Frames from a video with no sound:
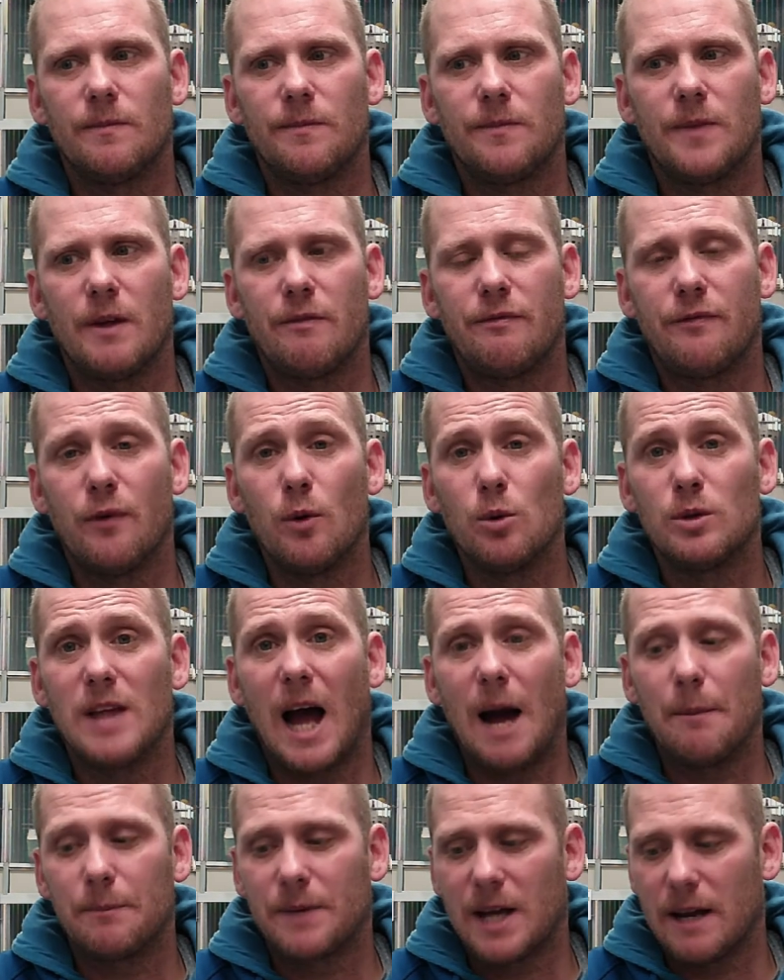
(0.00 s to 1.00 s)
the food that
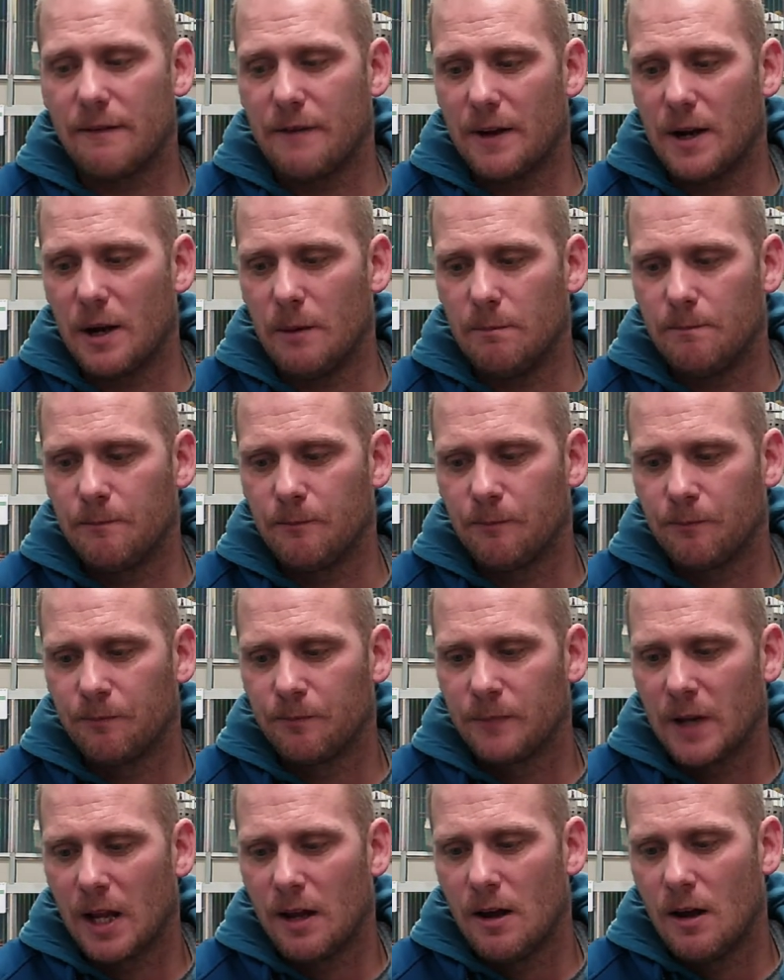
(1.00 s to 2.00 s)
I'm giving them.
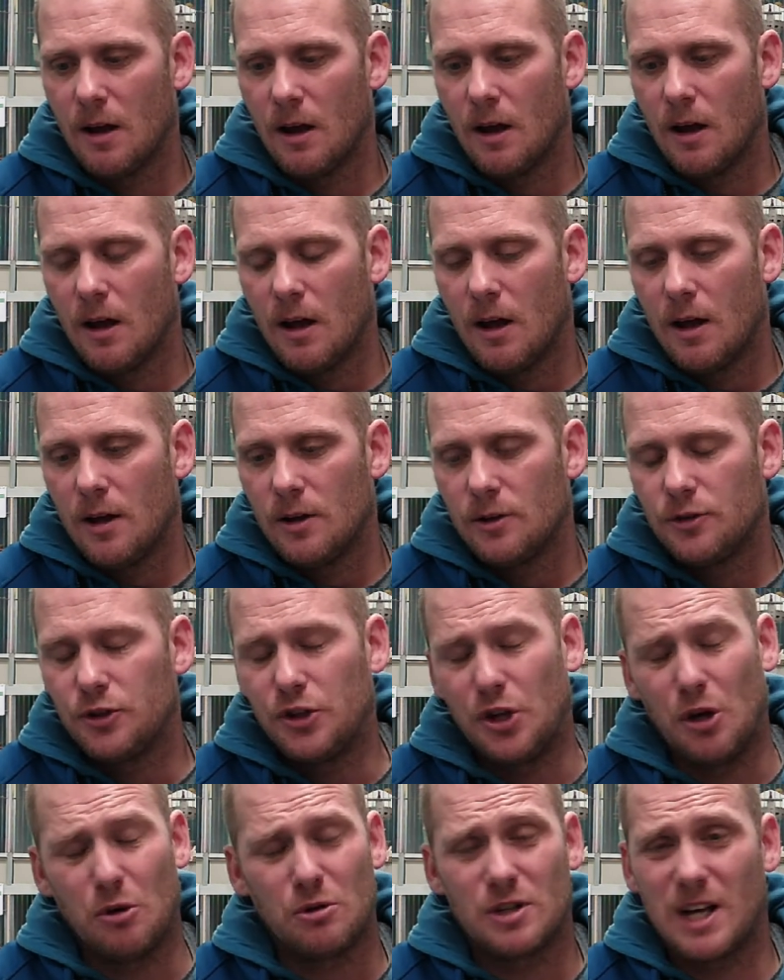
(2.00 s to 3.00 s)

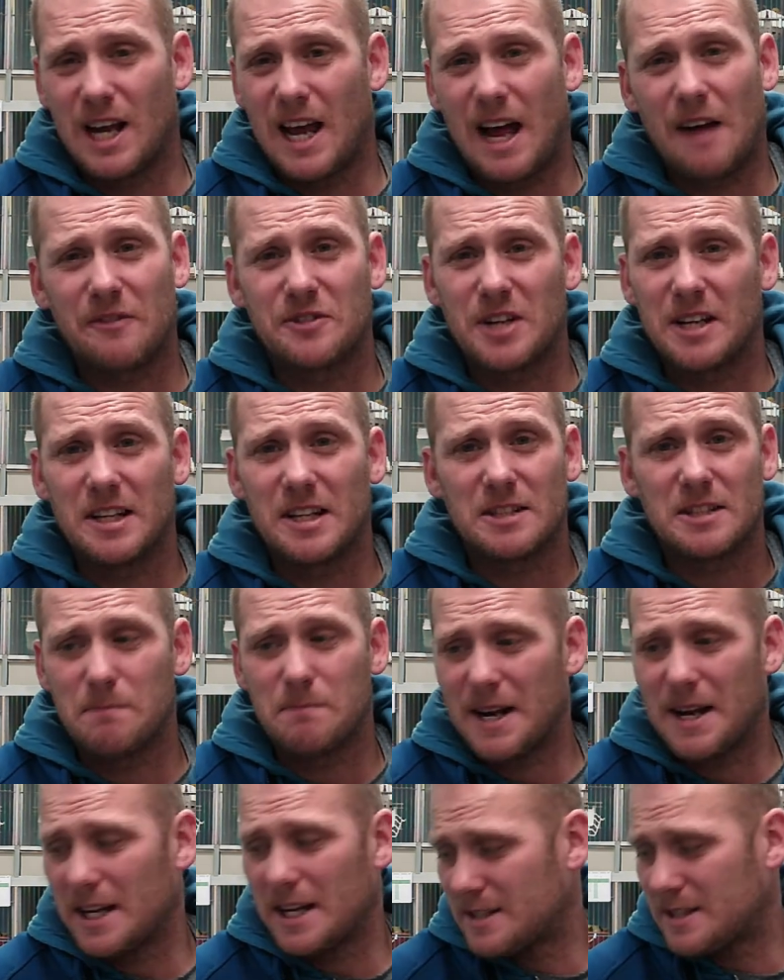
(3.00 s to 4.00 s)
Usually, I've said this
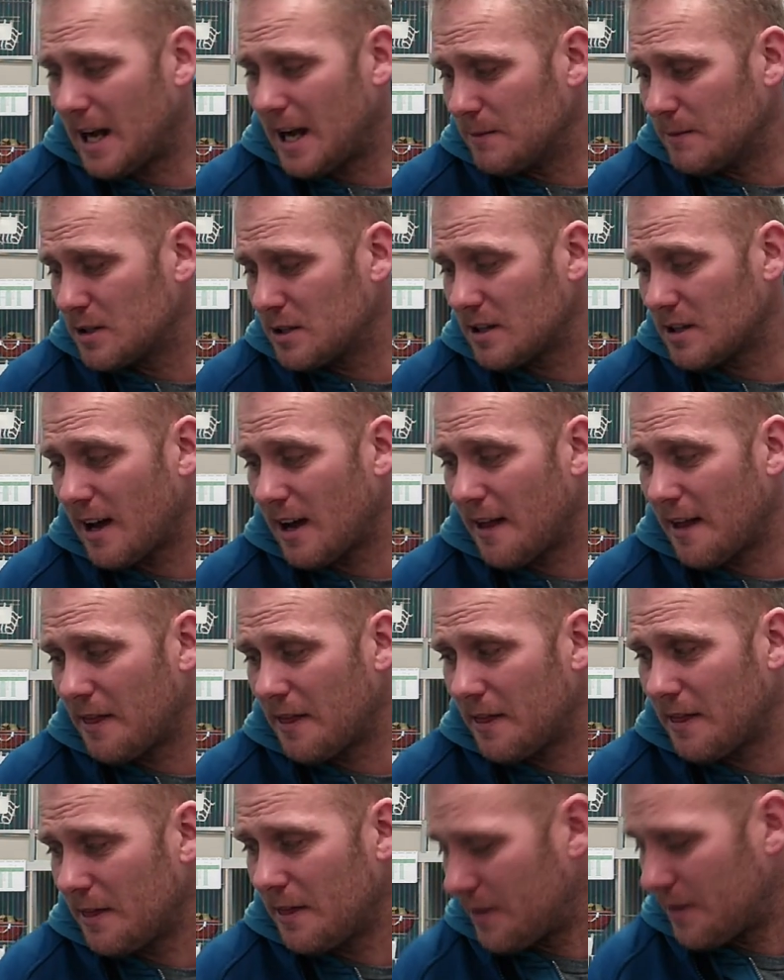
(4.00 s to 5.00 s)
many times,
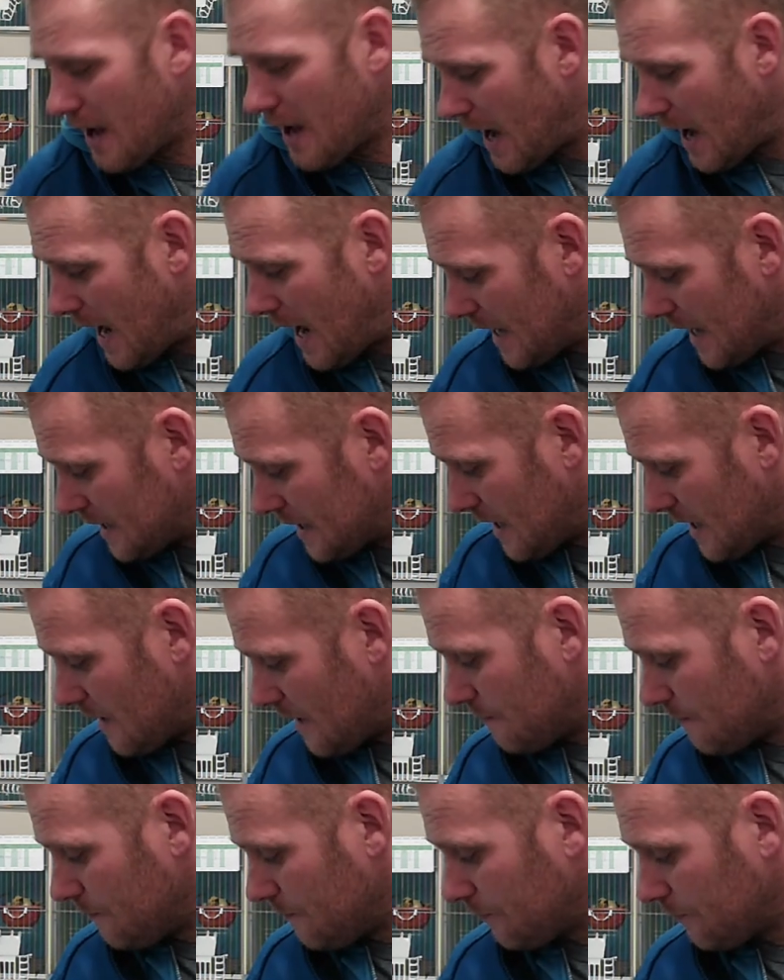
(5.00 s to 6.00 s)
that I
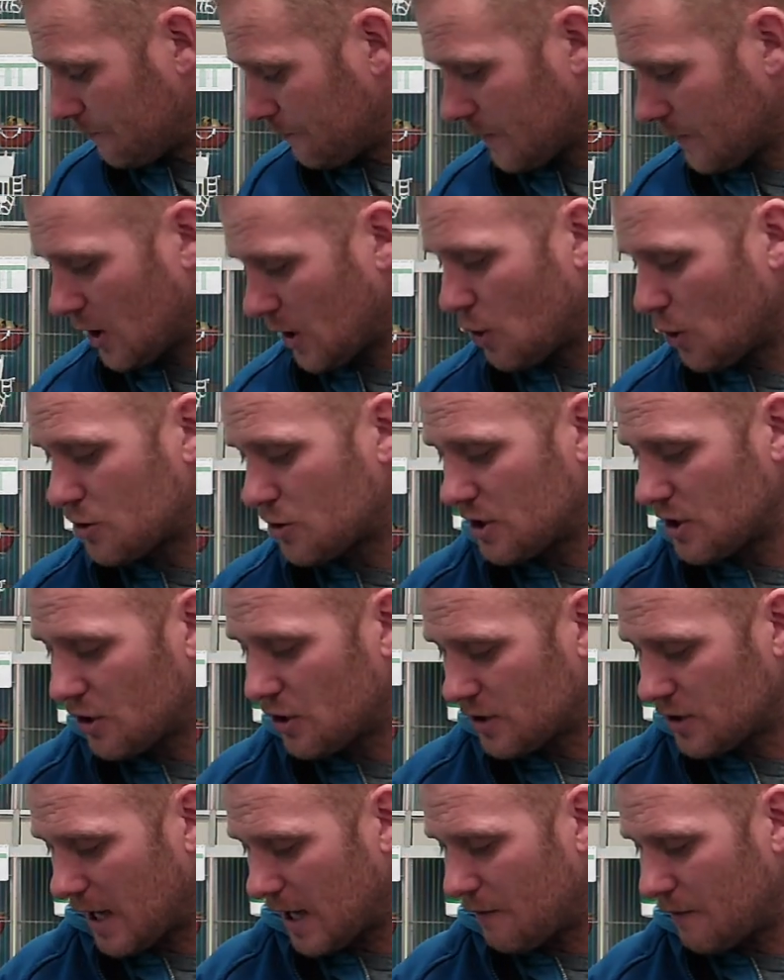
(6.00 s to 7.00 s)
um, used to
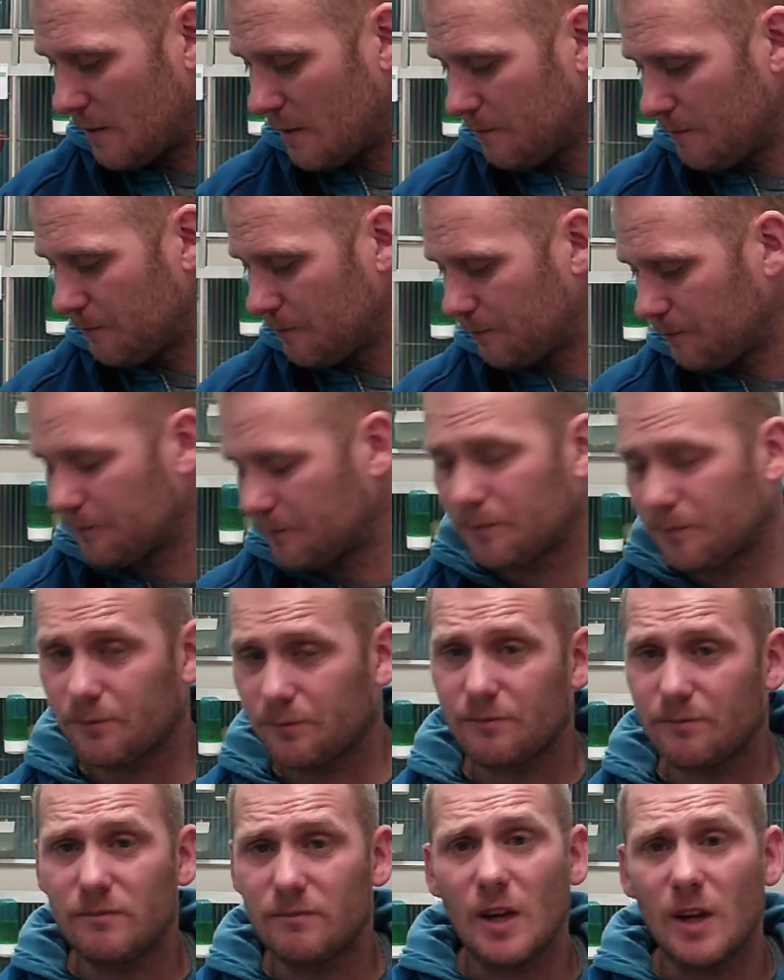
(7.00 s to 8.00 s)
just give them
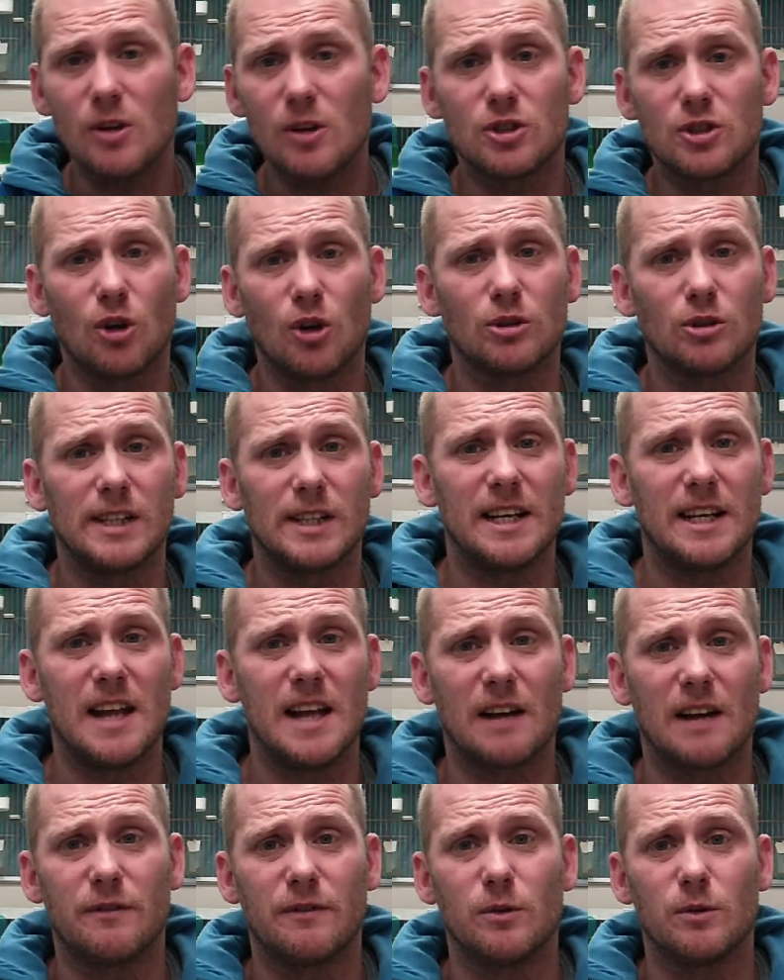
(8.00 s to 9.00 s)
salt seed and
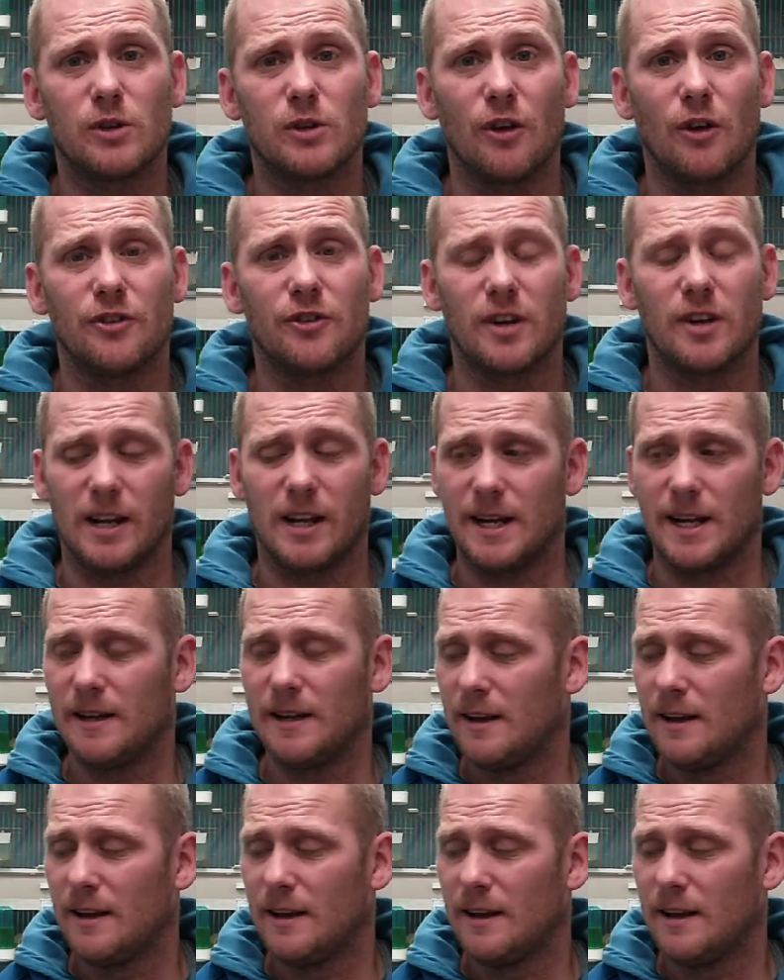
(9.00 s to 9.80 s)
egg food constantly.